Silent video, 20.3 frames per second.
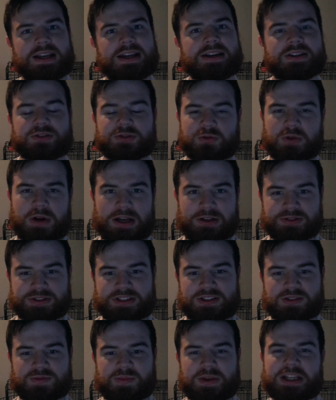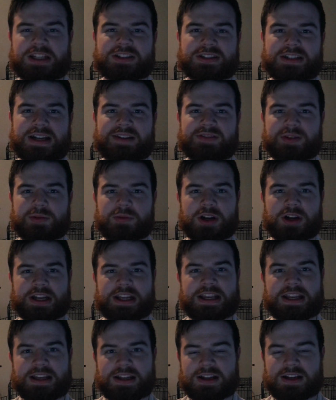It's a rousing speech, and
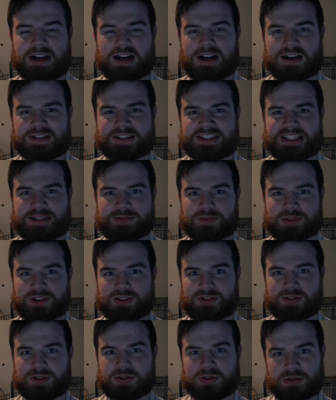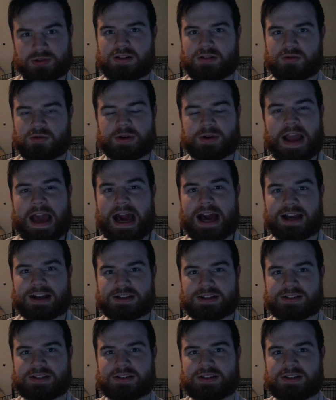everybody uh, seems to
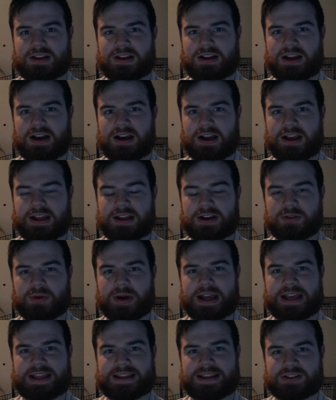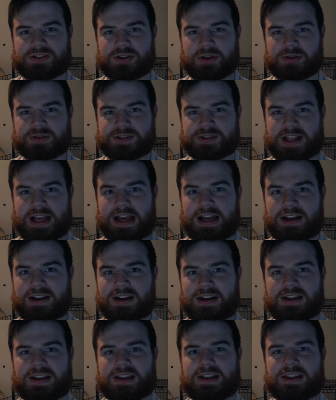react uh, in a way that shows that
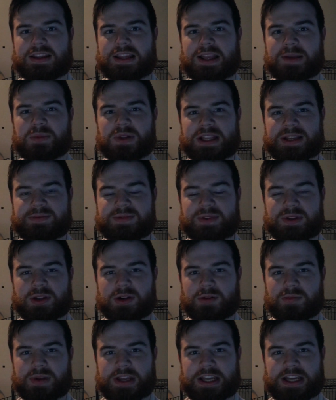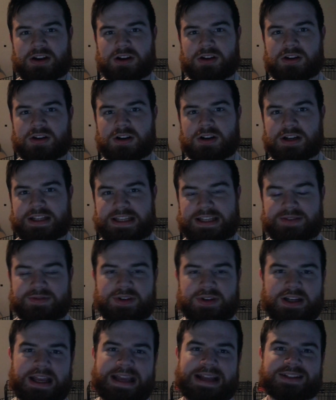they believe that they're being heard. He
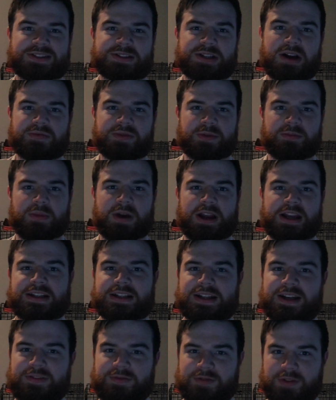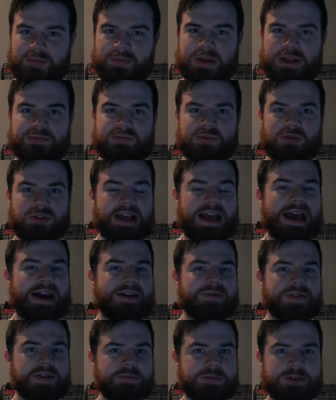even hands off the mic to different people to
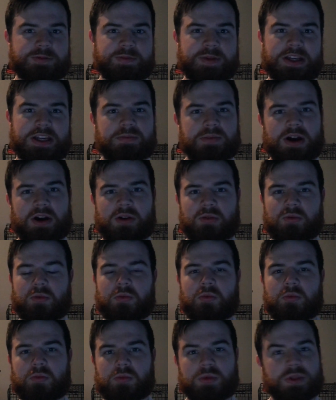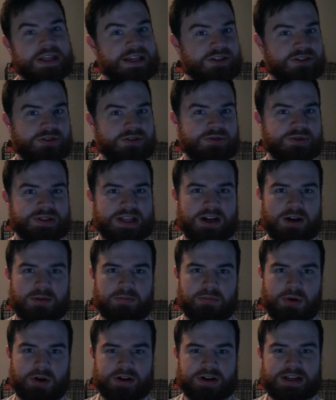have them speak about the issues that are
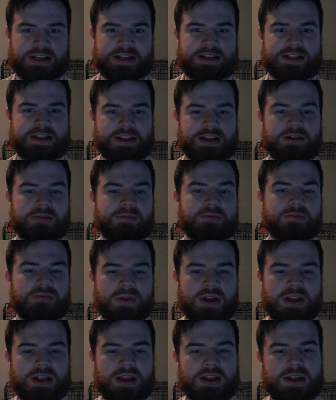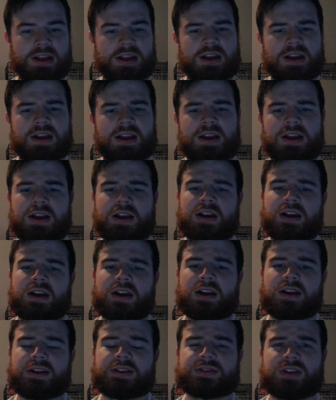pertinent to them.
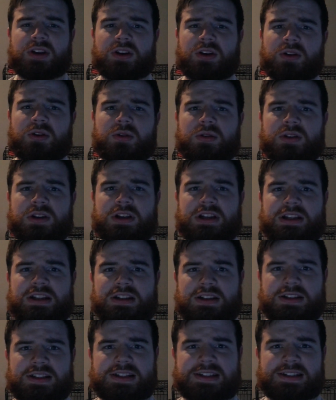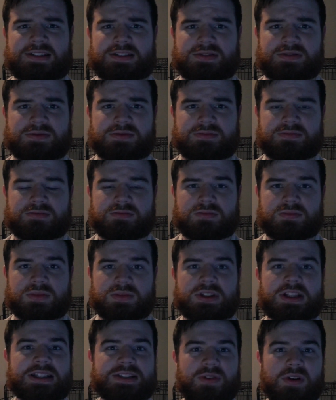So
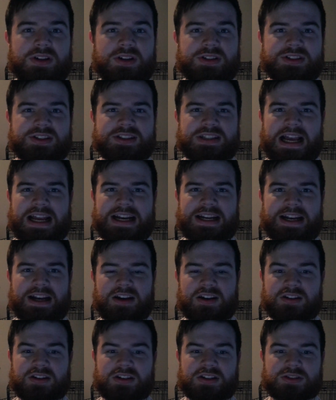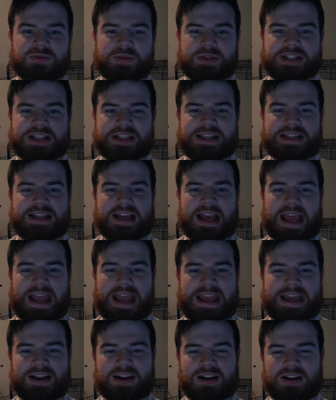as far as the side characters, we see that
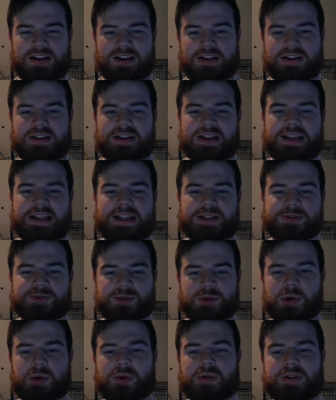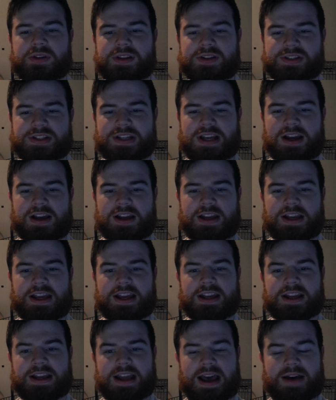Hannah gets recruited to the
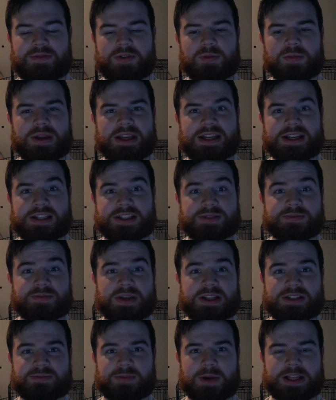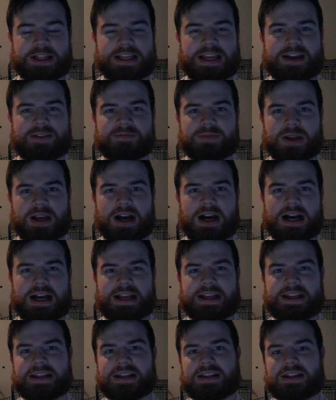CIA after being dismissed by the
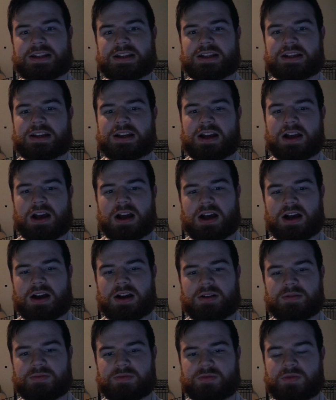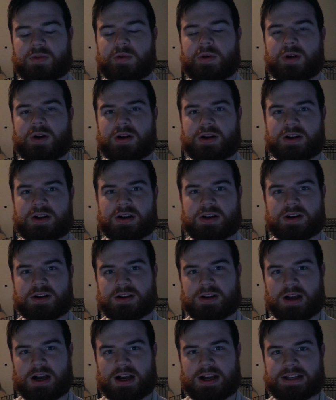FBI um, for
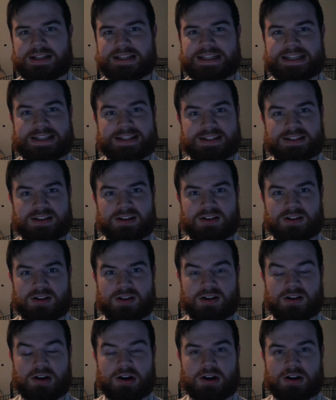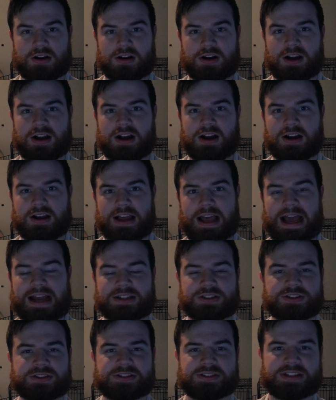her uh, de- or her uh,
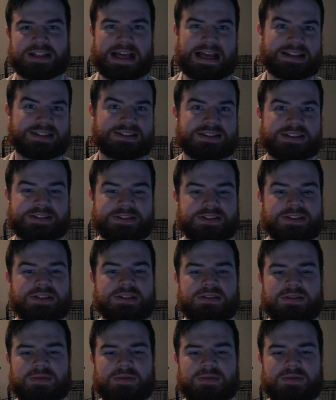actions last season.